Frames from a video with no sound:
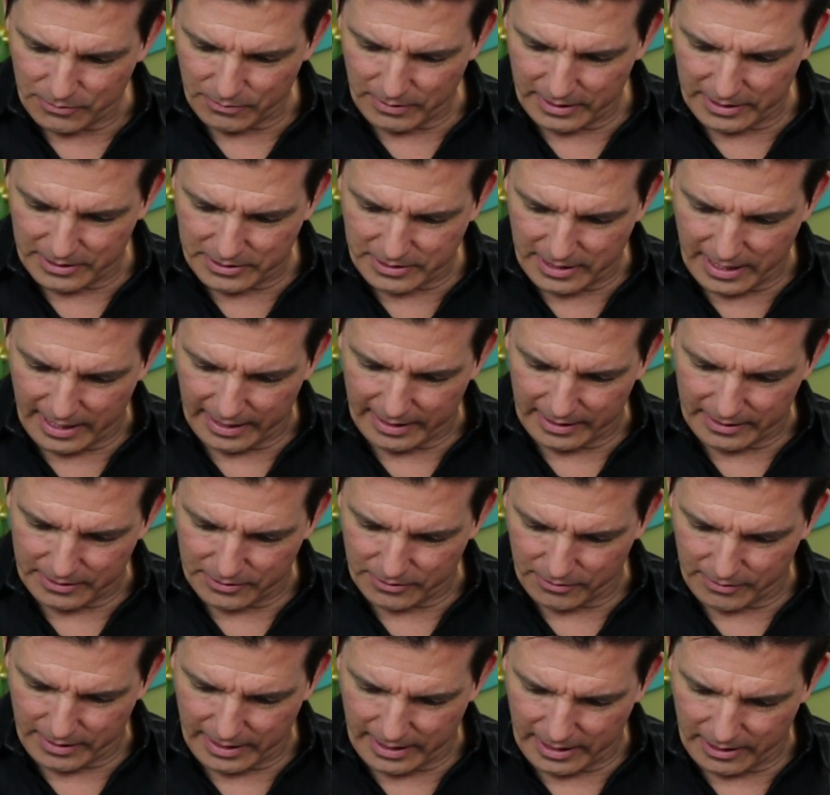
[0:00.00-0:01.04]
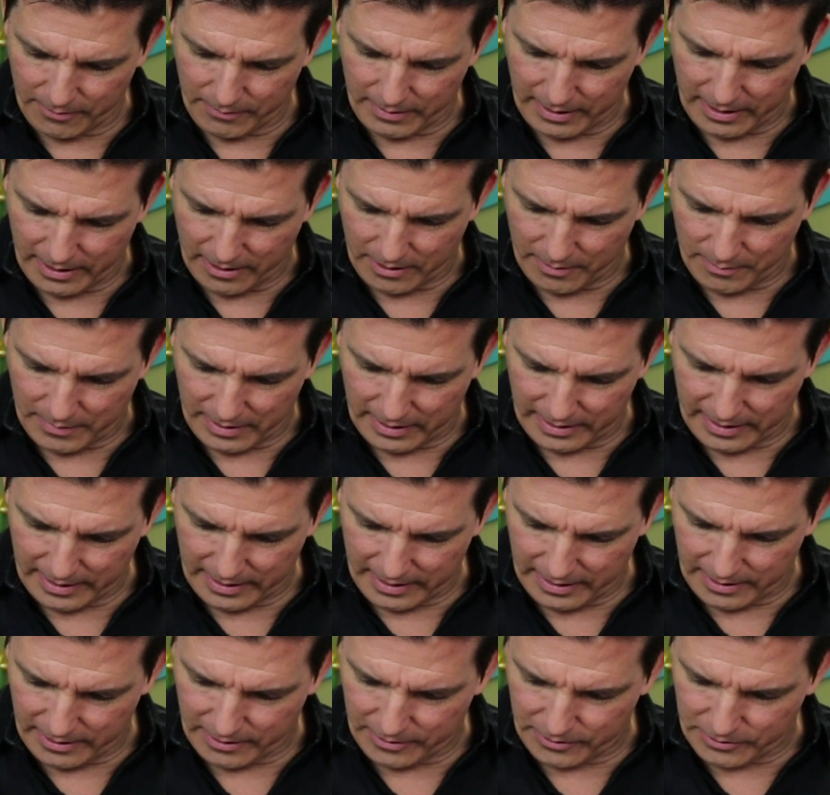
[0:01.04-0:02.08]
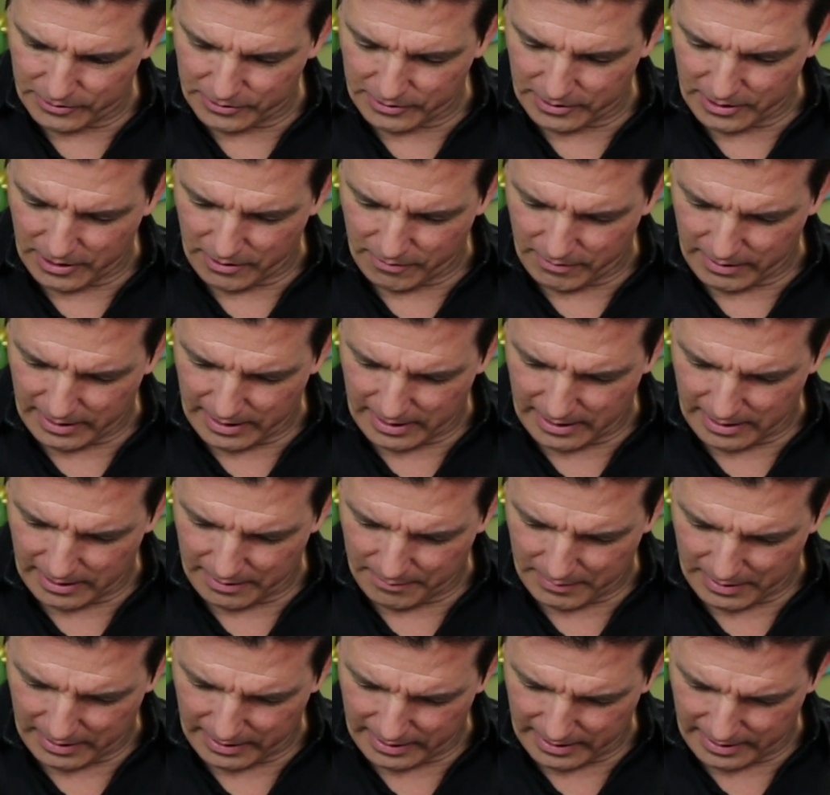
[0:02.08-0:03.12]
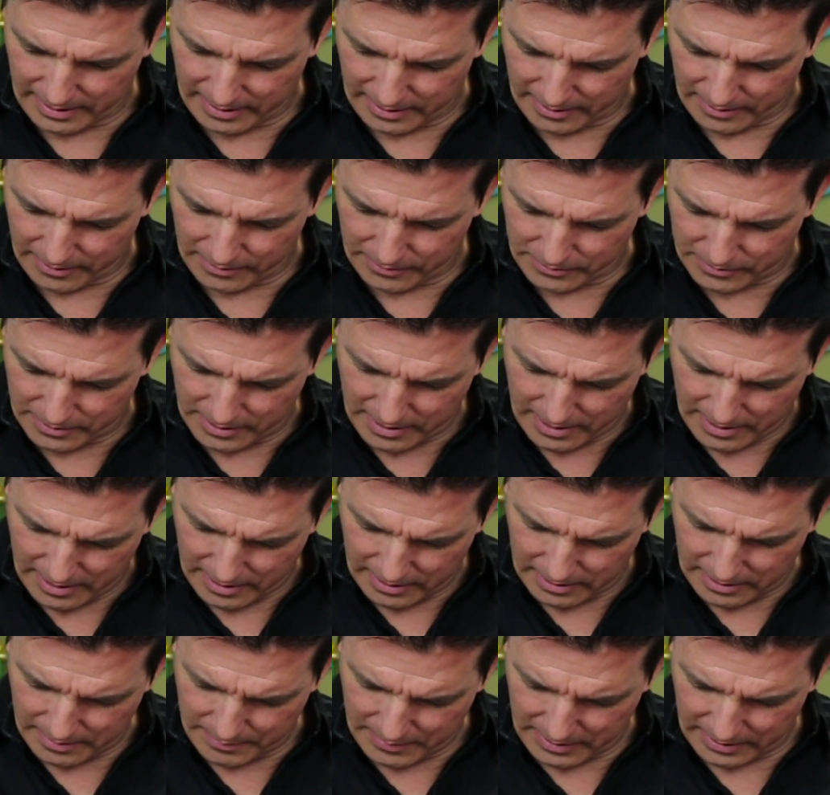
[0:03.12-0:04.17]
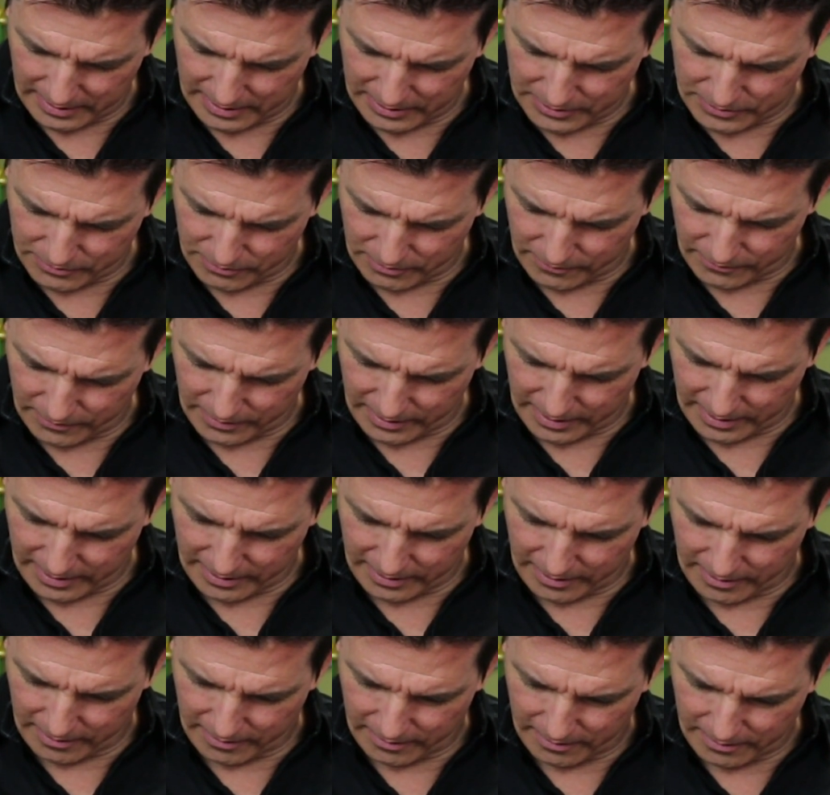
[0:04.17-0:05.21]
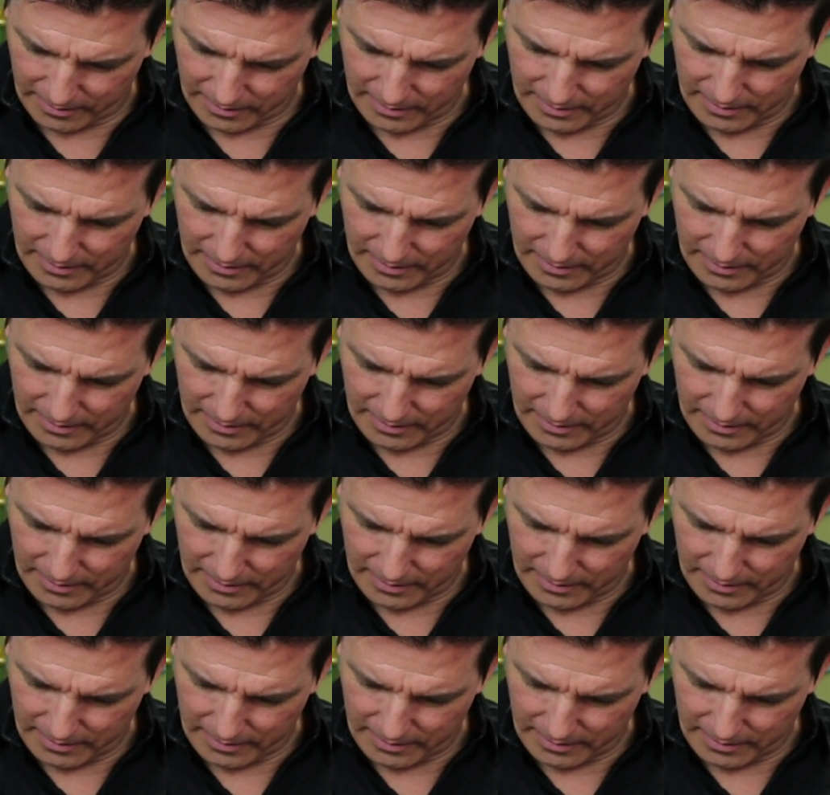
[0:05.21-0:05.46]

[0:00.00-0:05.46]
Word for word: 20 seconds. Okay, here we go. Monkey ears going on, monkey ears. The monkeys are over here.